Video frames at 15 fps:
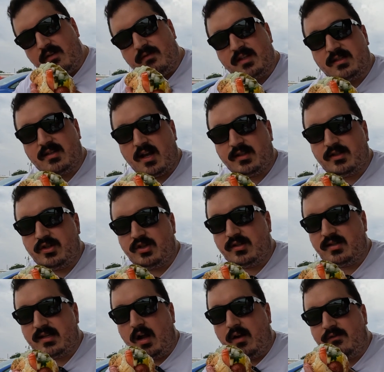the sausage
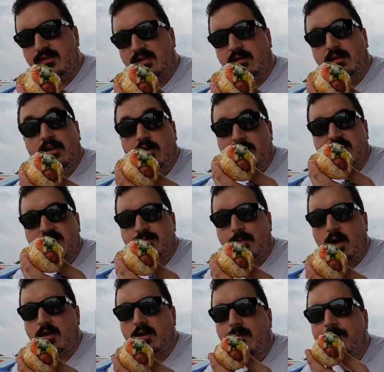itself. It's a little bit
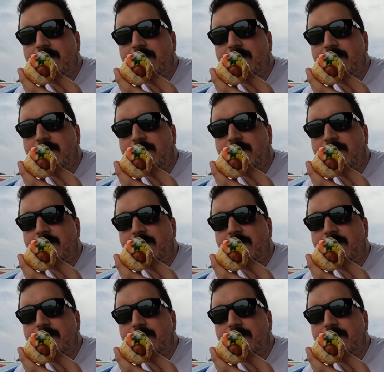smaller.